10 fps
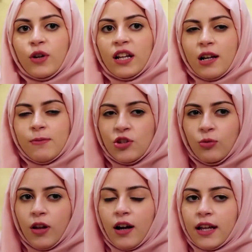when it comes to
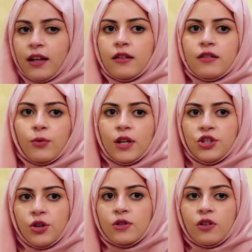blogging, the
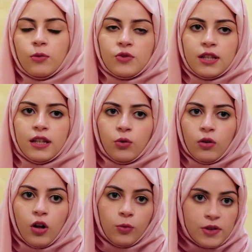ratio is almost equal,
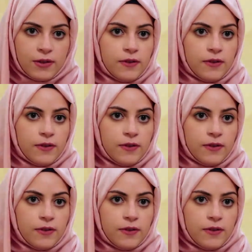almost